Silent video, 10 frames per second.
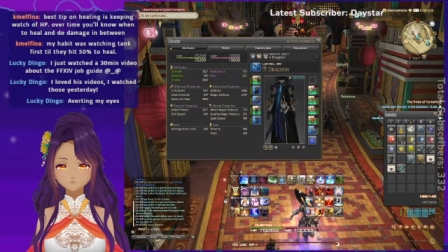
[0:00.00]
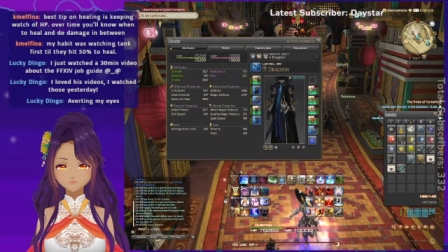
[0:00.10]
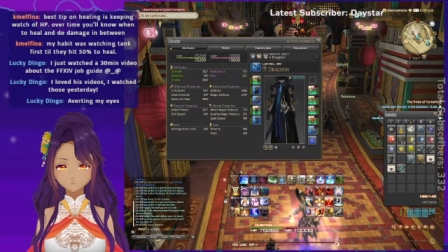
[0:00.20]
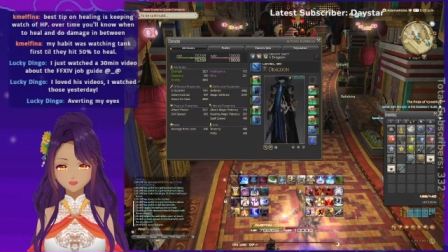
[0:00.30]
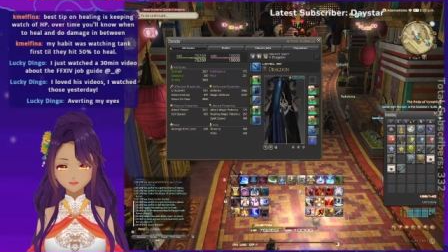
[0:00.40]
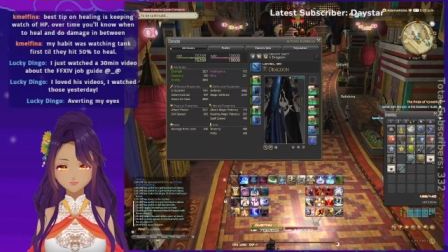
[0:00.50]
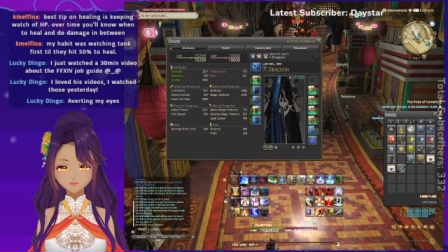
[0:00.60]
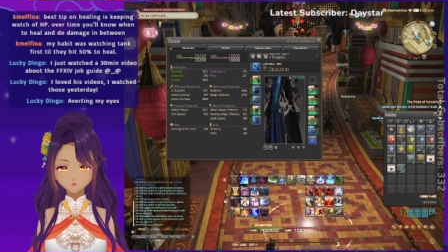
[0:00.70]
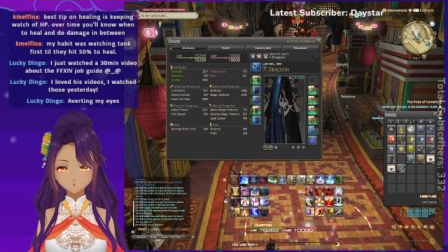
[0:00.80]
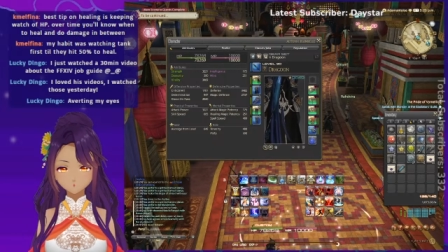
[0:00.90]
It's
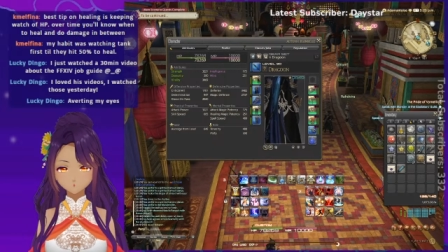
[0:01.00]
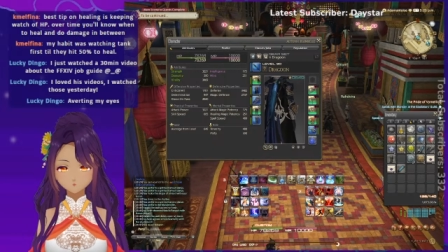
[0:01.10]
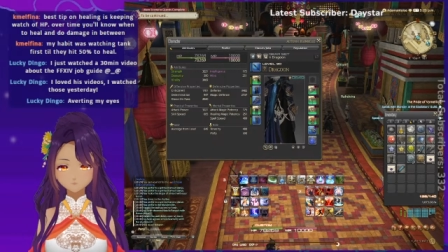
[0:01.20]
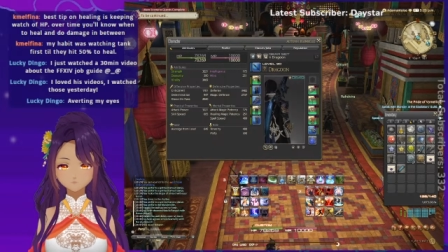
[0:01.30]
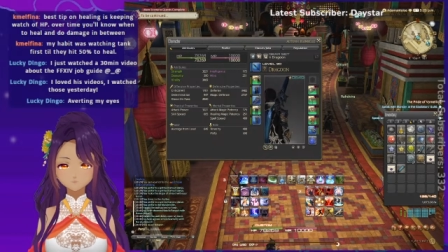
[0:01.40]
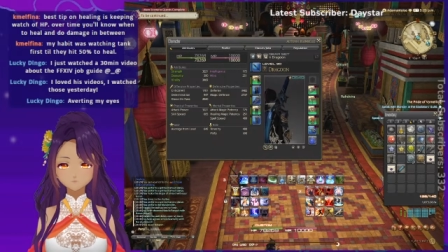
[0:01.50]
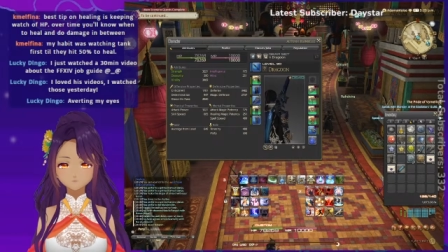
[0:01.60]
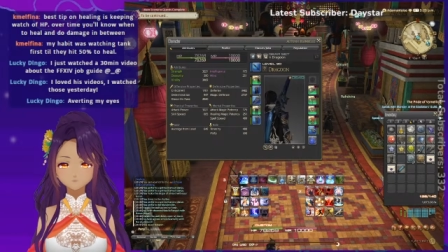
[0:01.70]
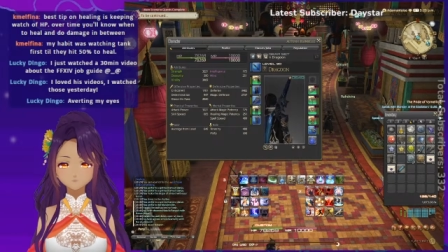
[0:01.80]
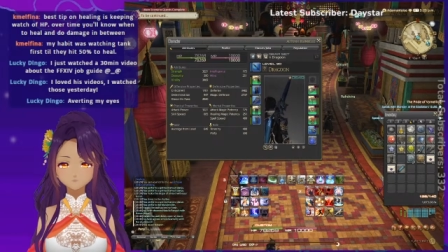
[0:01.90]
blue!
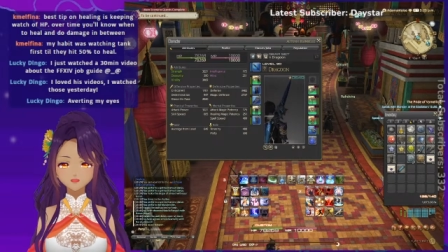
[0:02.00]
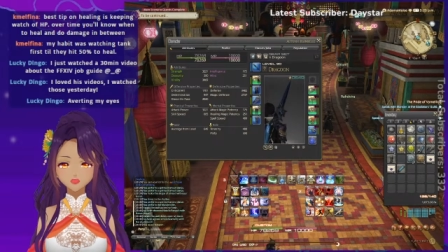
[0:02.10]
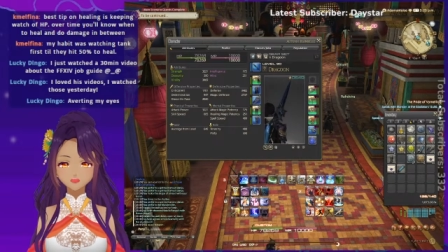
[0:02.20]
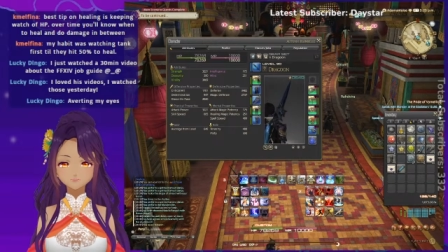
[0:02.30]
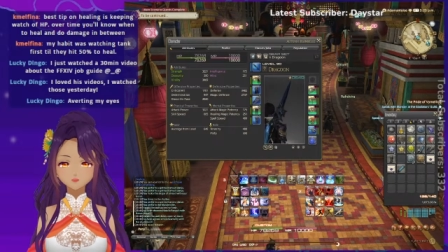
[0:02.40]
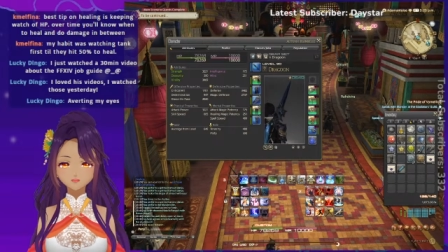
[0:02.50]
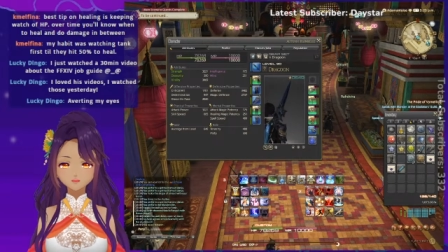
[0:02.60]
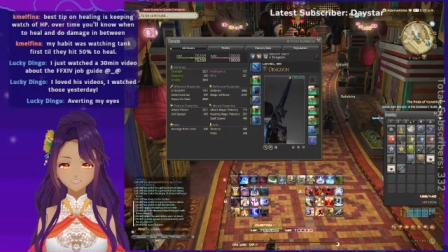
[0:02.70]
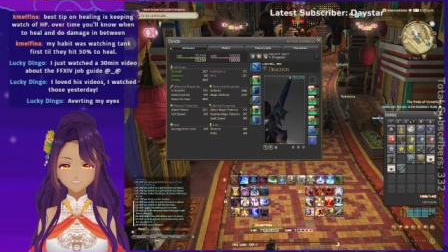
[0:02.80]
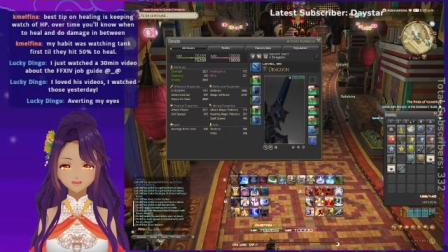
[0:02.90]
Oh, look at
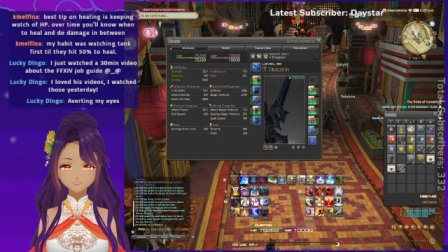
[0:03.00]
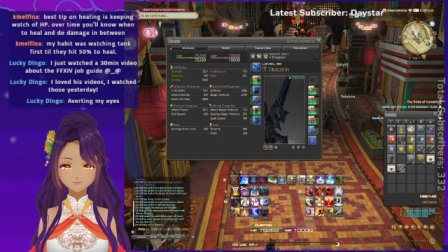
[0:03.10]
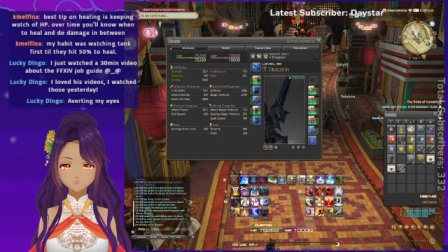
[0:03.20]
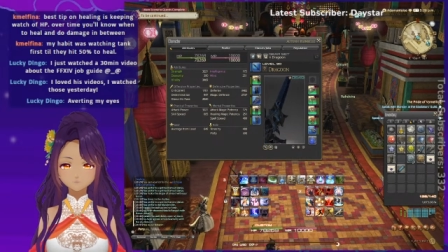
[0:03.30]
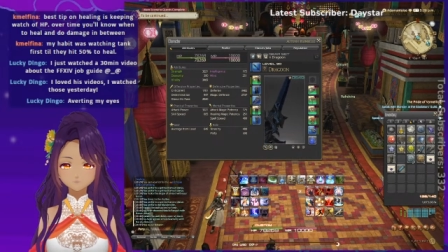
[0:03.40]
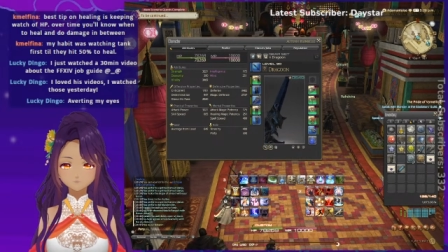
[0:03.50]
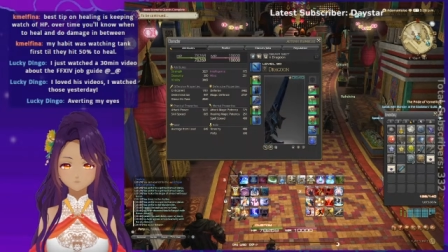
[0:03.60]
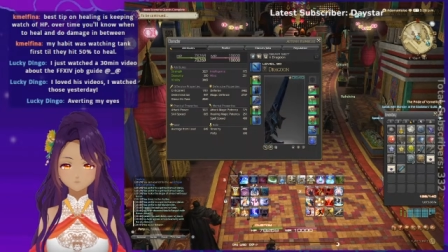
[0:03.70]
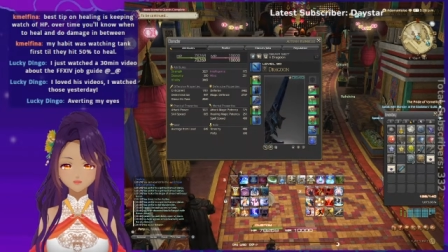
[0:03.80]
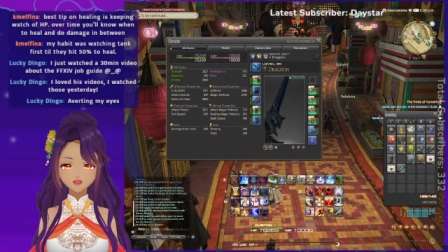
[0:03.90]
that.
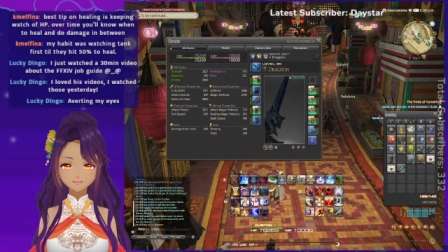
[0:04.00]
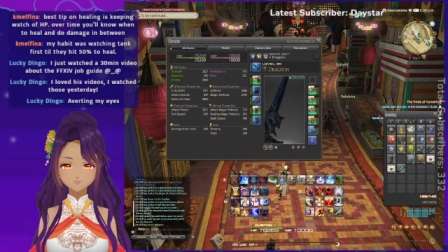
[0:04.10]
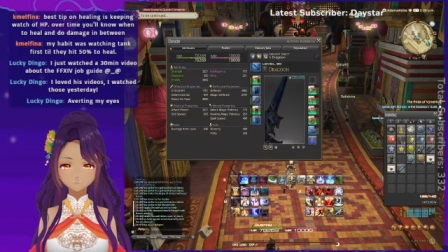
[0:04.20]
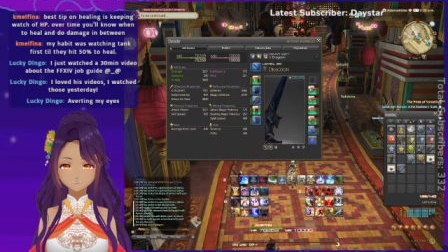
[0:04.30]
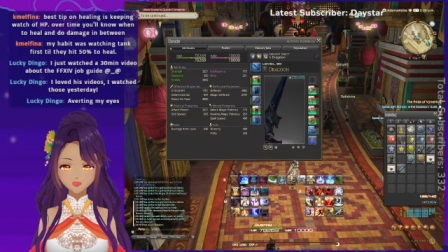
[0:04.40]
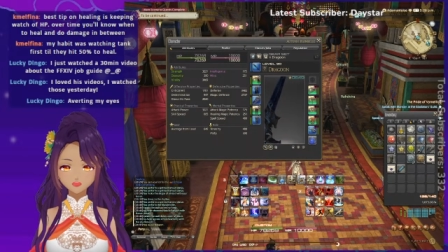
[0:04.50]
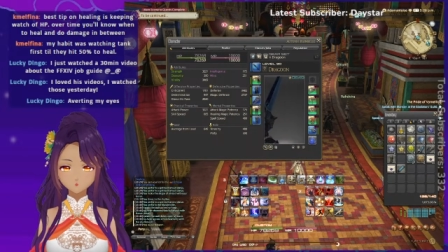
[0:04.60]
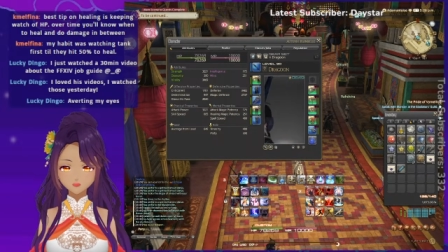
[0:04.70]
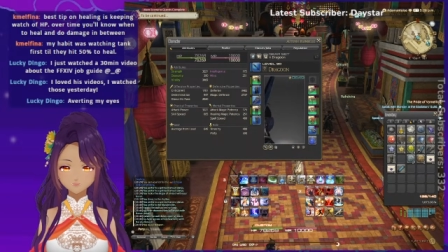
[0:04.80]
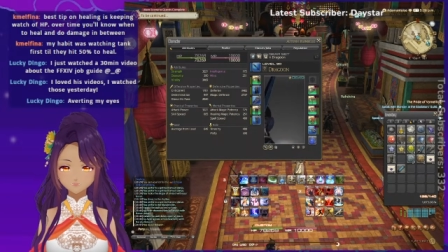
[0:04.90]
Oh, that's so
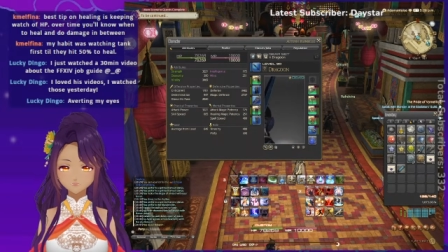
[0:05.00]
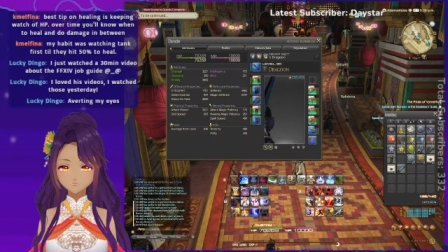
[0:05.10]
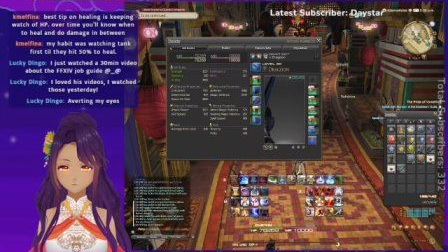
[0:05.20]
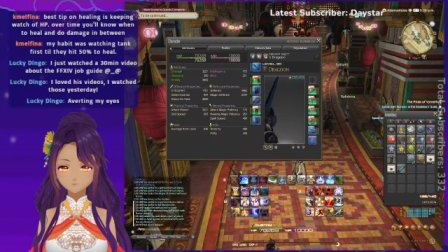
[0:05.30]
cool.